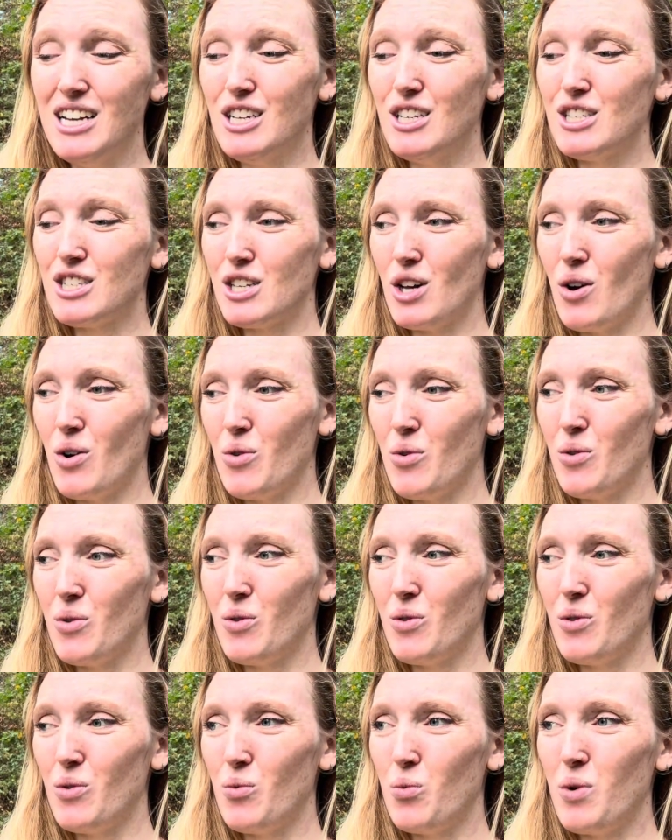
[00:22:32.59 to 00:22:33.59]
So
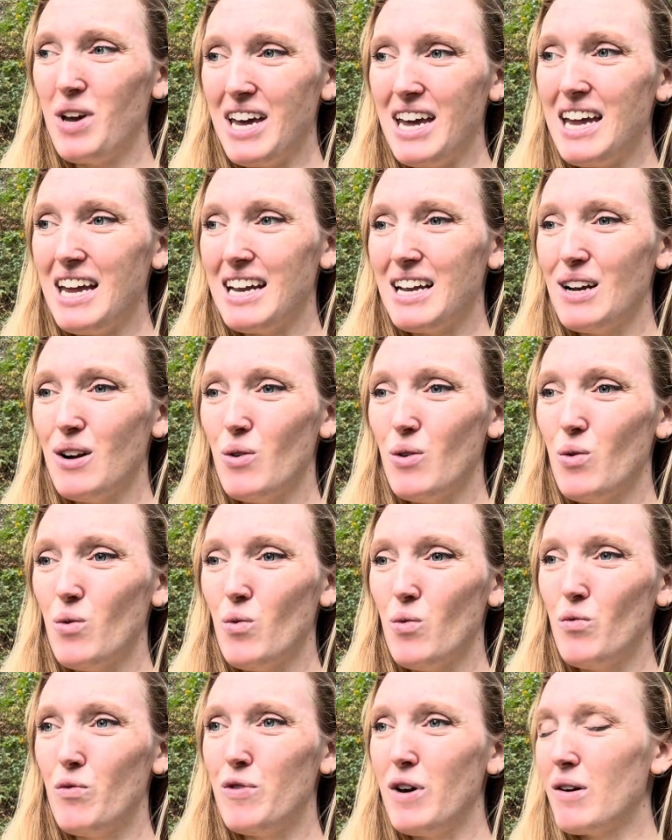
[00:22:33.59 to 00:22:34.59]
we
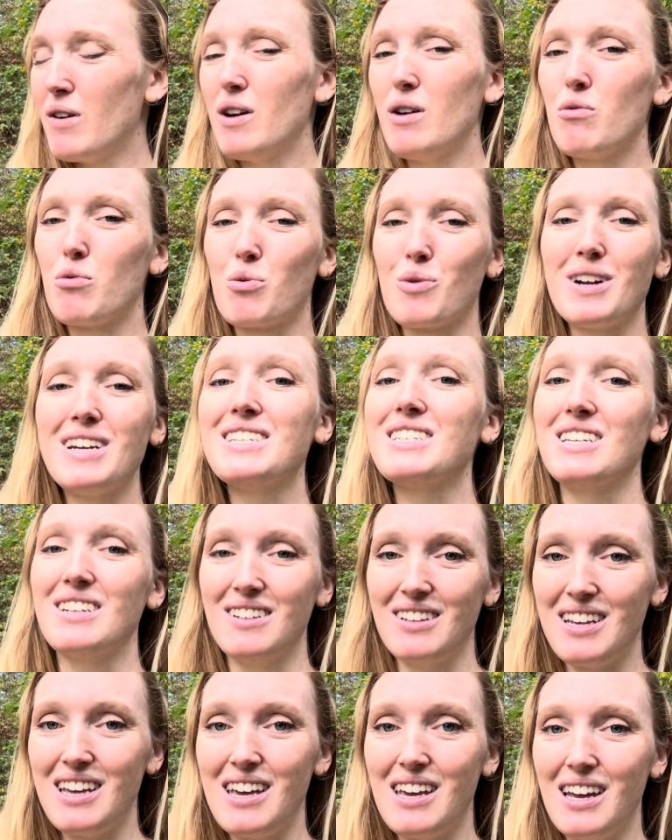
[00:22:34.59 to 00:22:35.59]
very
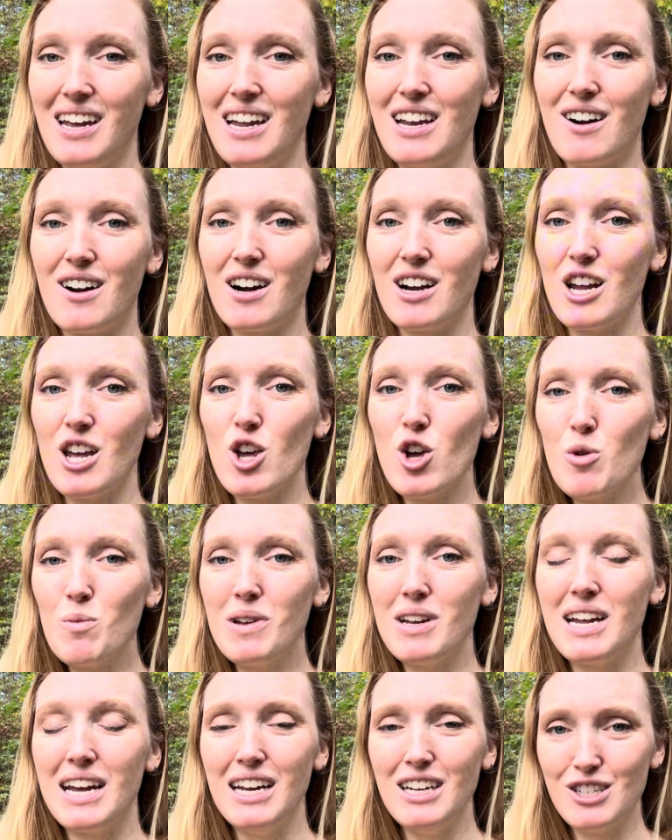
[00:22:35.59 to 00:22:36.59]
recently in our
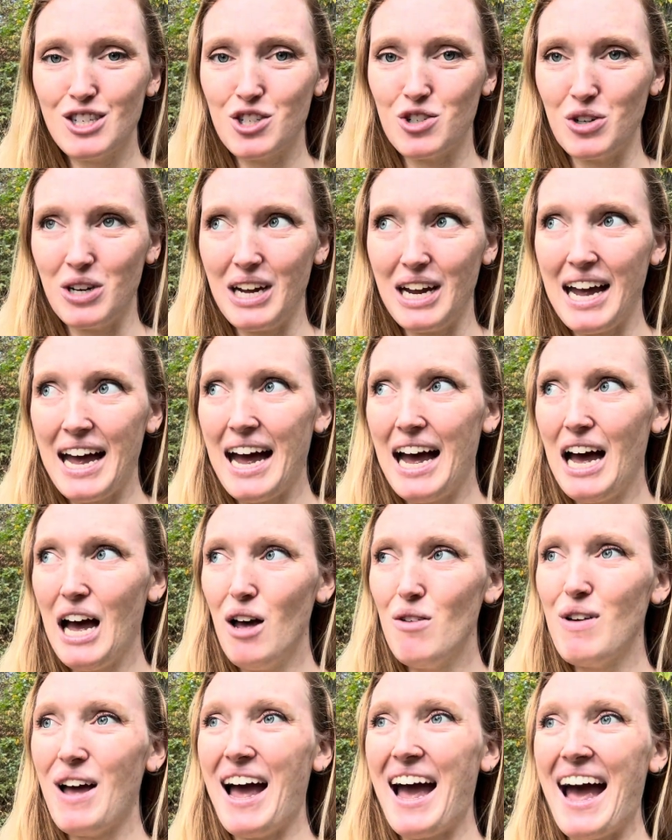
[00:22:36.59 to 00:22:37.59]
human history
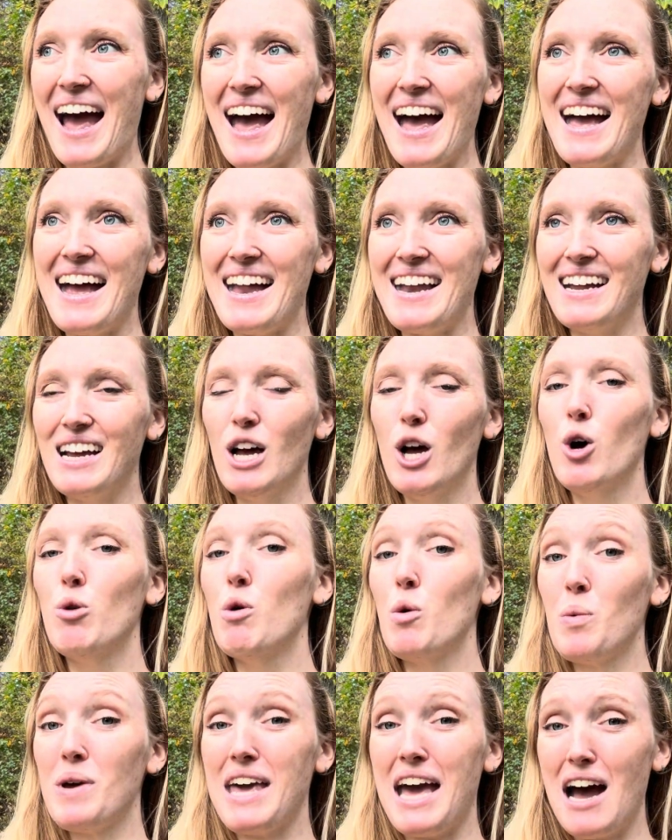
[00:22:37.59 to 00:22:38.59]
have had
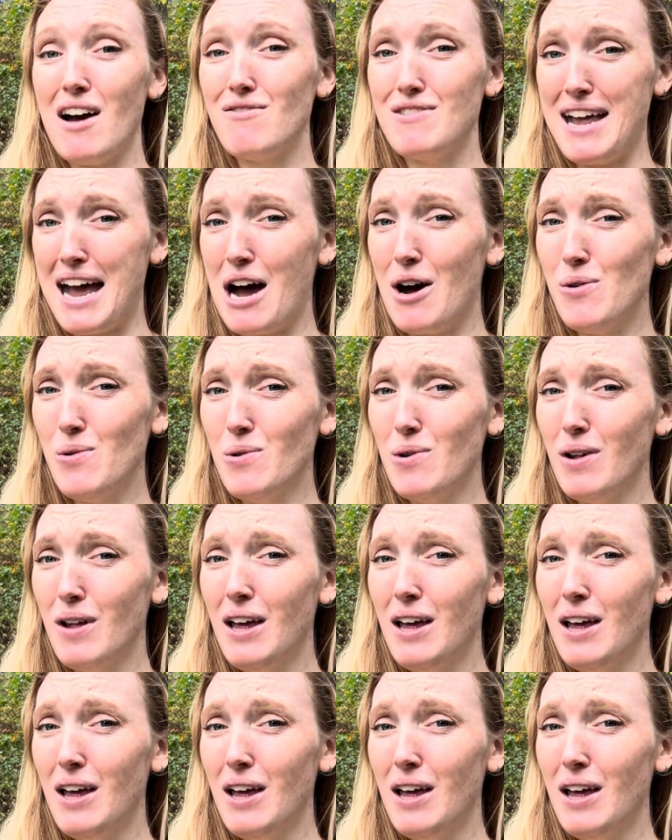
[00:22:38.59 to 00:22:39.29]
what we have now.